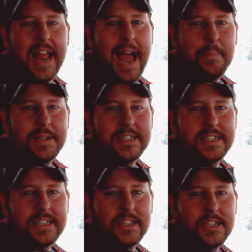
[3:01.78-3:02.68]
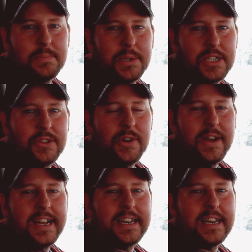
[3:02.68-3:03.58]
that happens and you just push through
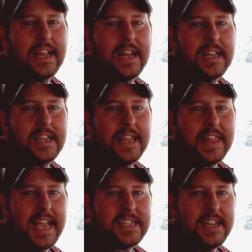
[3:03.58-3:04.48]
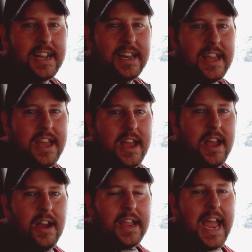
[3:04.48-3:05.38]
it and uh, you get things done.
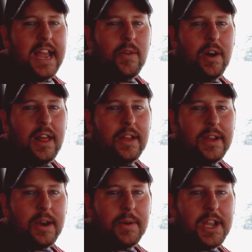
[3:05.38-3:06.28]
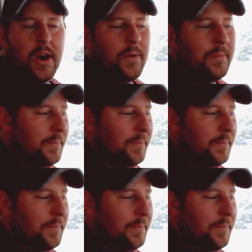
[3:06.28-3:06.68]
Okay, well, here we go.